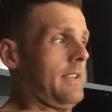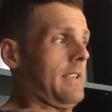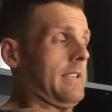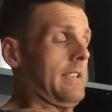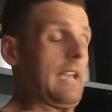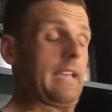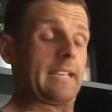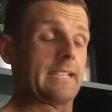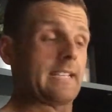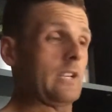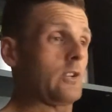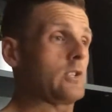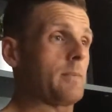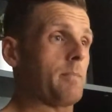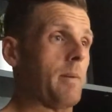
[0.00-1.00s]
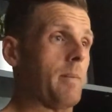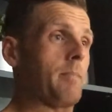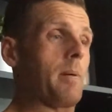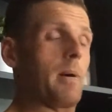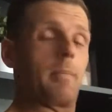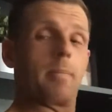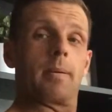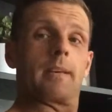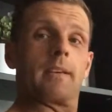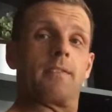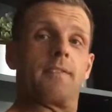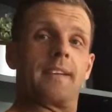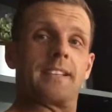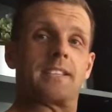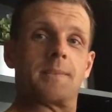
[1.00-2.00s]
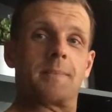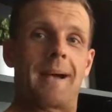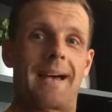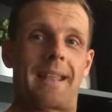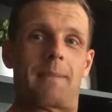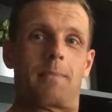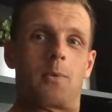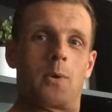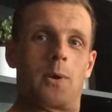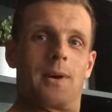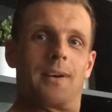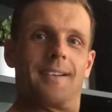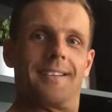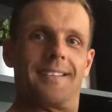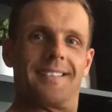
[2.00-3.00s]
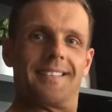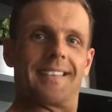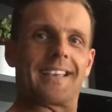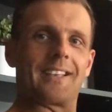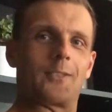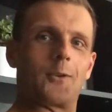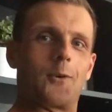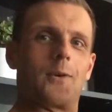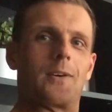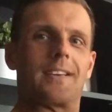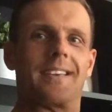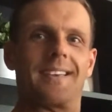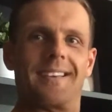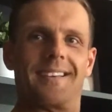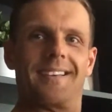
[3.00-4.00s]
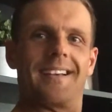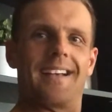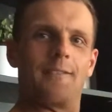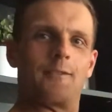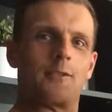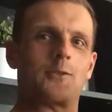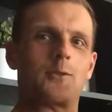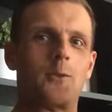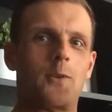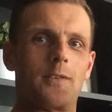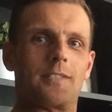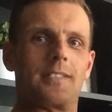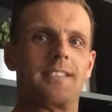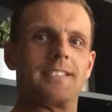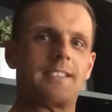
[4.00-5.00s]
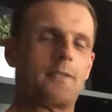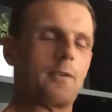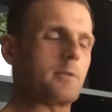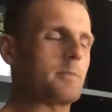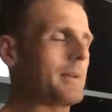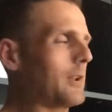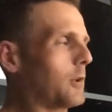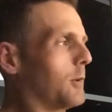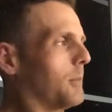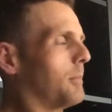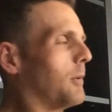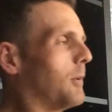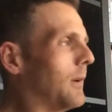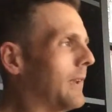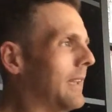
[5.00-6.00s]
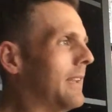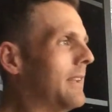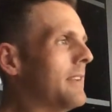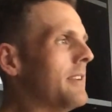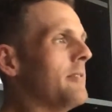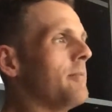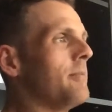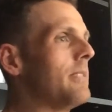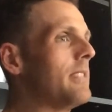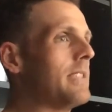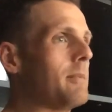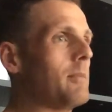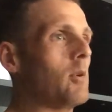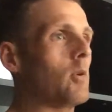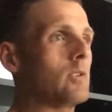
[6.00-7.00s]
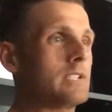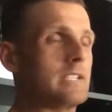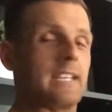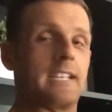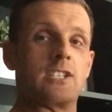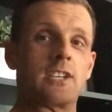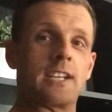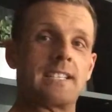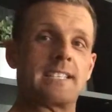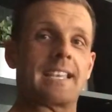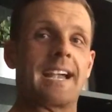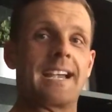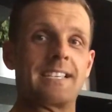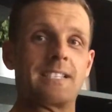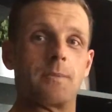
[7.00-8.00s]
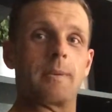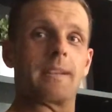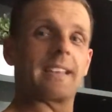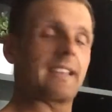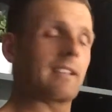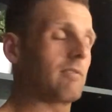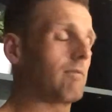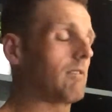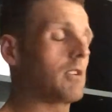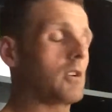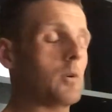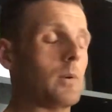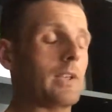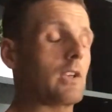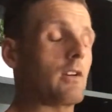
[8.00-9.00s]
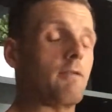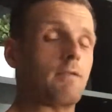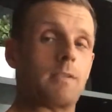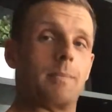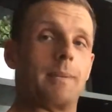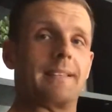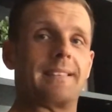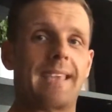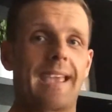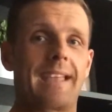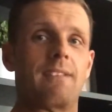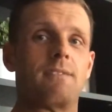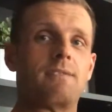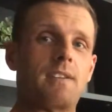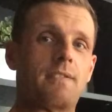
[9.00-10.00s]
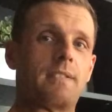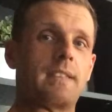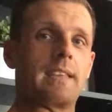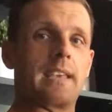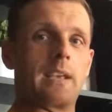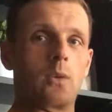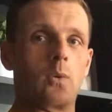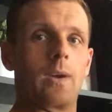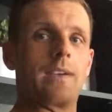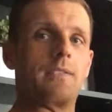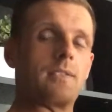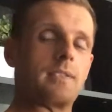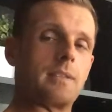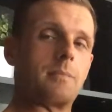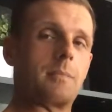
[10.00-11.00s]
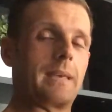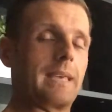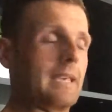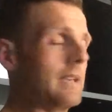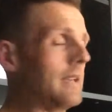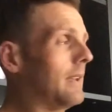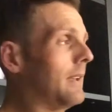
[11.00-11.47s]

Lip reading: Yeah, I continued to pump up, get fed some Haribo like a dog every so often as if I was being a good boy. Then went on stage against guys that were quite comfortably 10-15 kilo heavier than me.